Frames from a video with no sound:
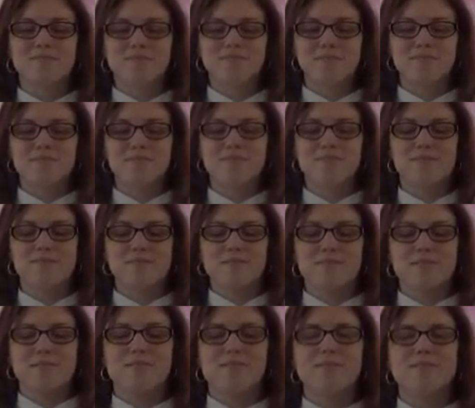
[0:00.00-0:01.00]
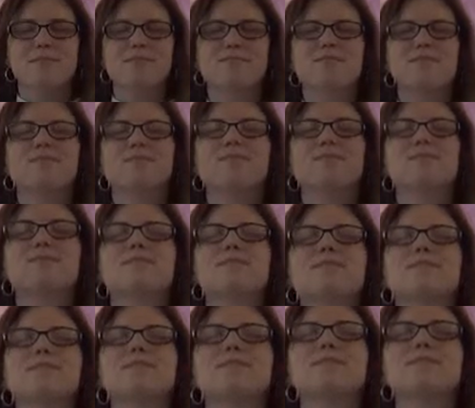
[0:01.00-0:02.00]

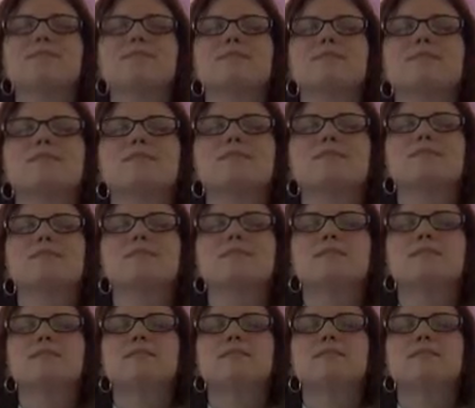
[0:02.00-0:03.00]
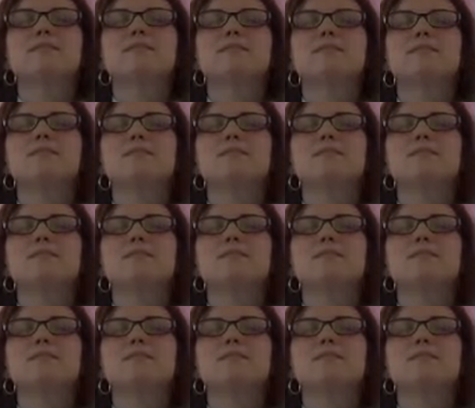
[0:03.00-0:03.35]
Nobody speaks.